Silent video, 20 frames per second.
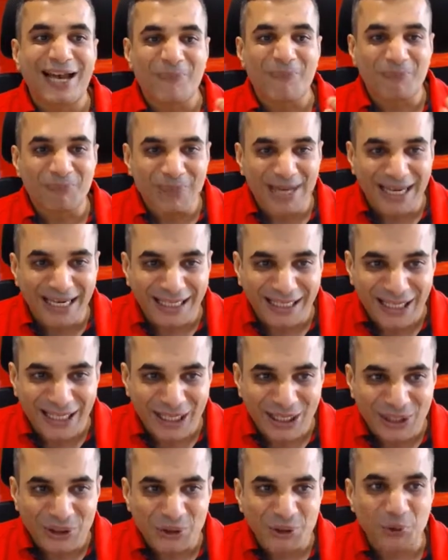
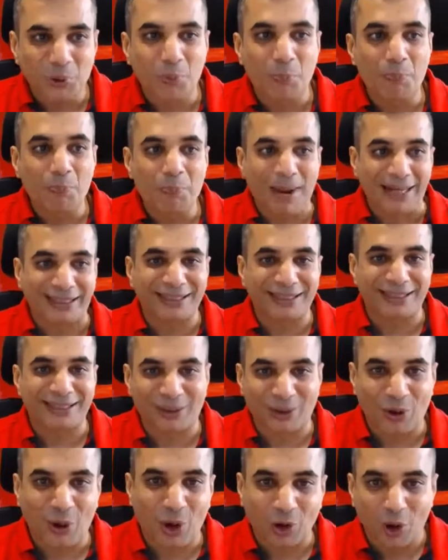making you
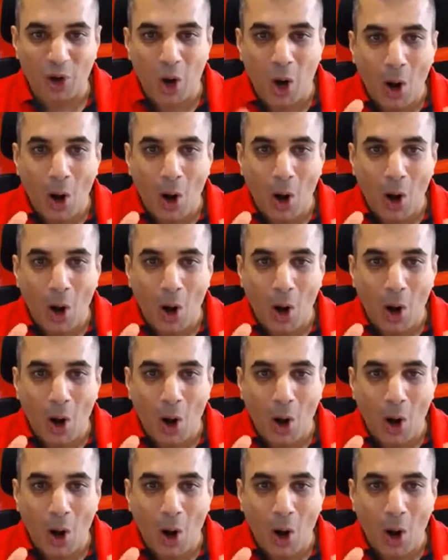better or